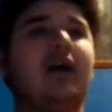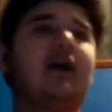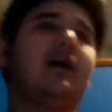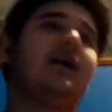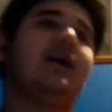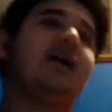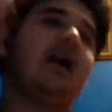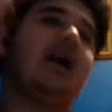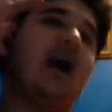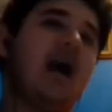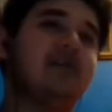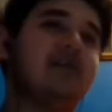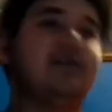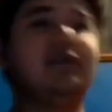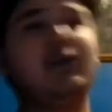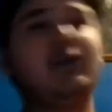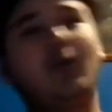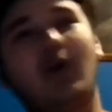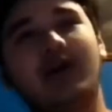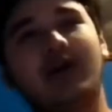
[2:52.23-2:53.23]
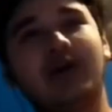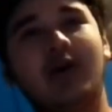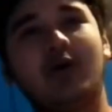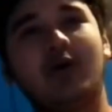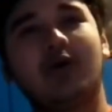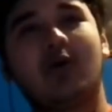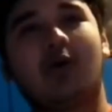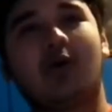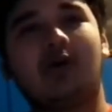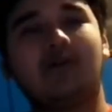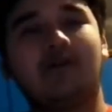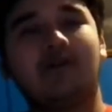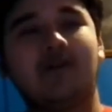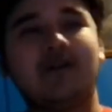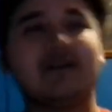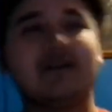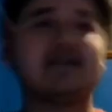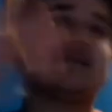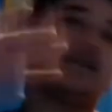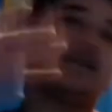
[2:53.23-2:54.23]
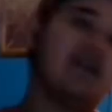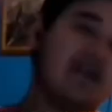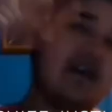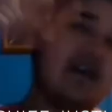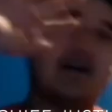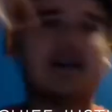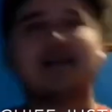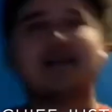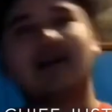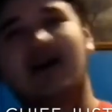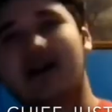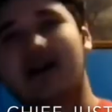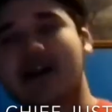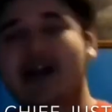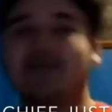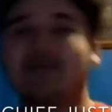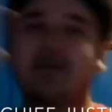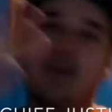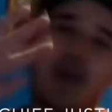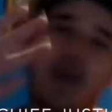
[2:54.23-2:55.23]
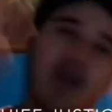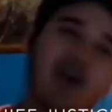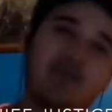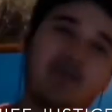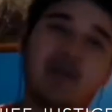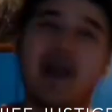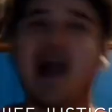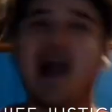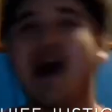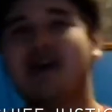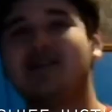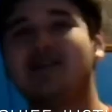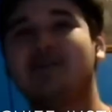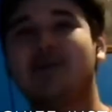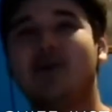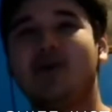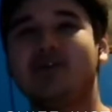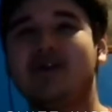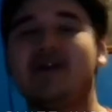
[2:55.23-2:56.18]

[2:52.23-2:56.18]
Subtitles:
I didn't want to go to court for this, because I already have to pay off my alimony,